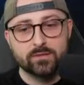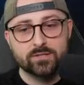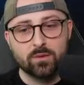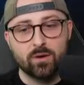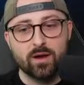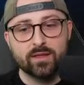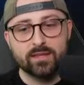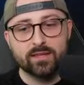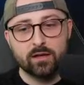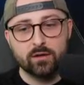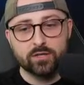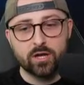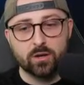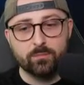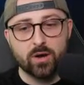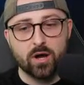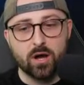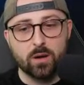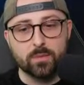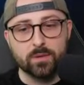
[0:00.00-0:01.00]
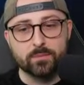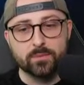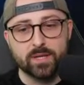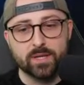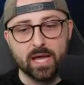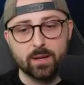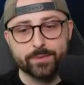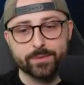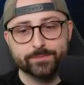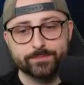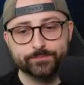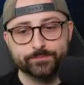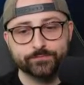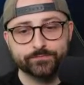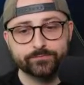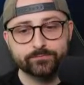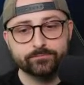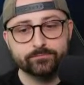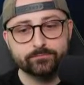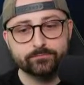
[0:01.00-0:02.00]
So I think I'd go Palmer, cap.
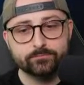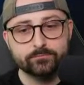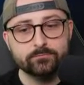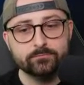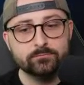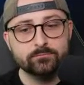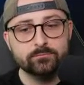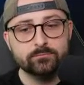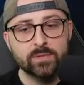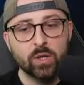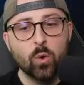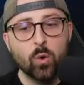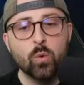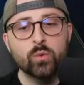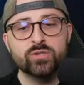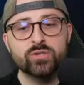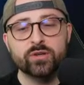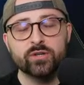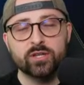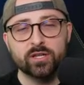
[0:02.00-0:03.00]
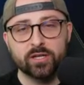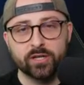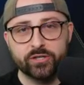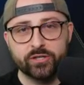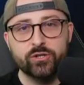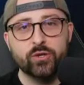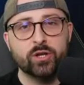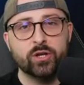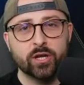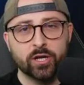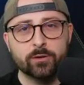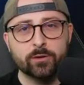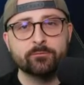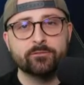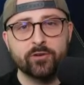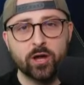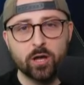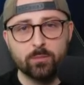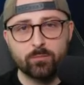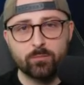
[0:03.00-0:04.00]
Also, you can
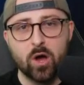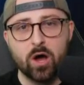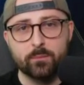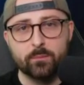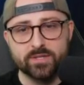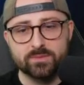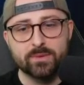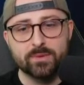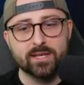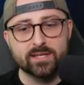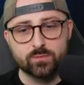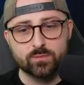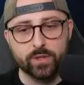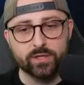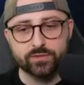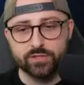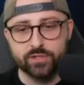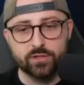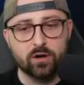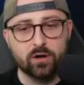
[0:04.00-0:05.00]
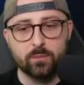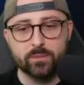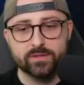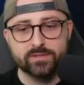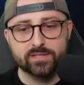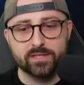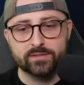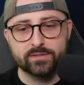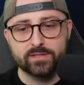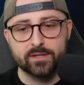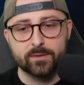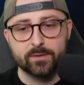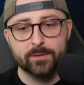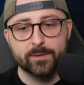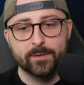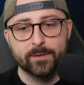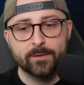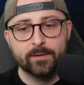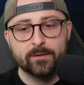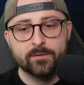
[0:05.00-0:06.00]
confirm Palmer's minutes where you usually can't with Asensio.
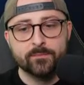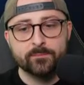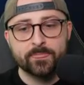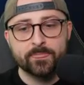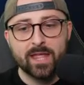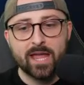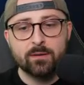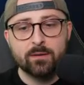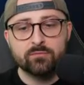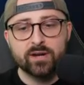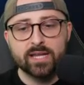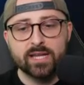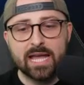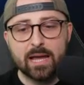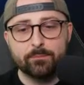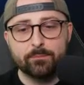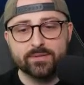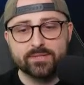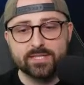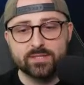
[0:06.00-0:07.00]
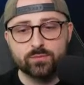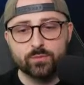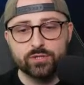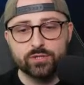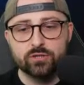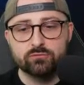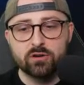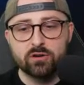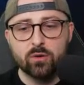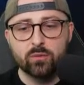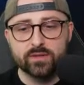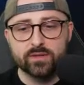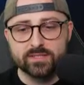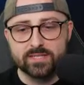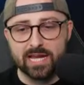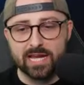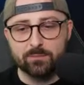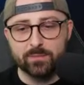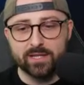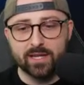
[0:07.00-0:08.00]
Emre Kappa says, would you roll
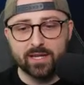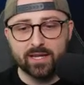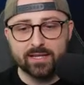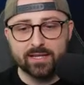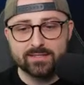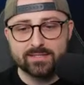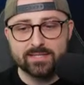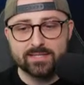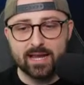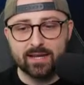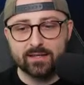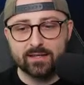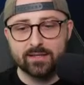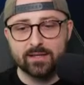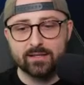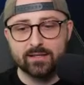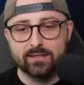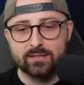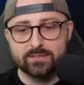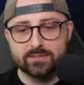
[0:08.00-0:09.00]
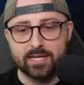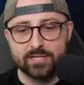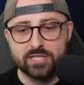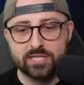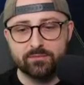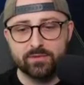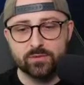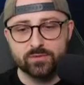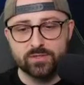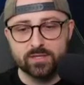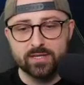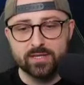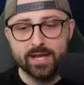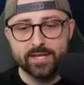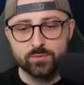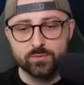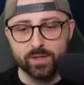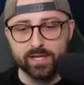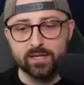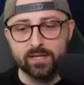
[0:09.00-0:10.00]
this game? We can get Saka / Evanilson
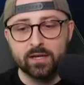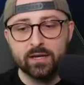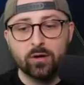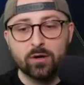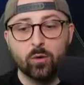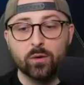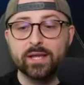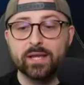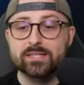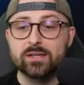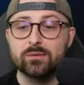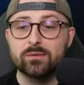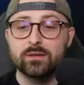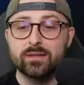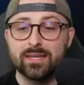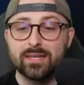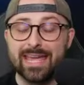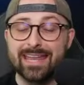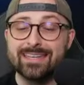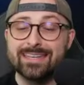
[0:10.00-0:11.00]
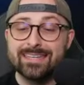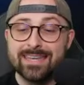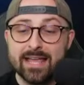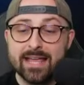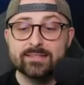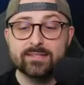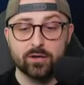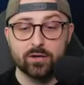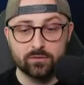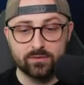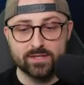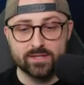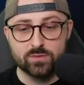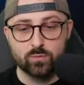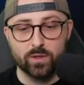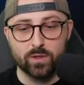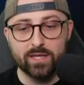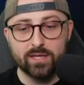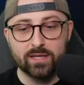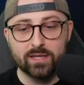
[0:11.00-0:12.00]
next week, or get Neto
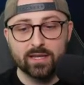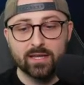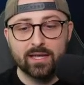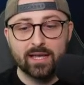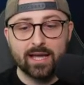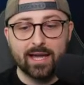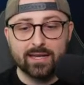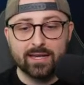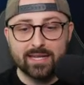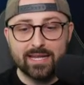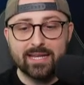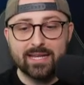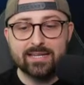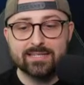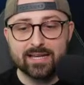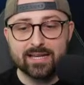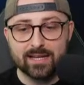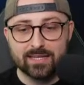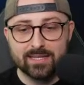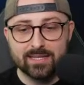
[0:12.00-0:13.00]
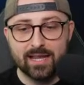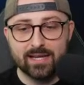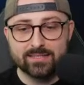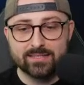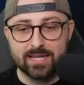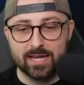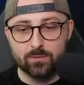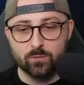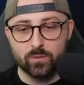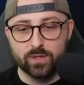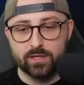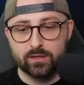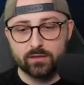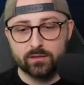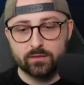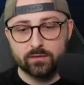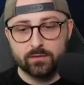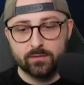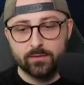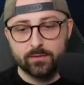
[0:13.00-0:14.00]
this week and Isak next game
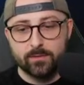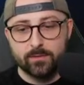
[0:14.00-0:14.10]
week.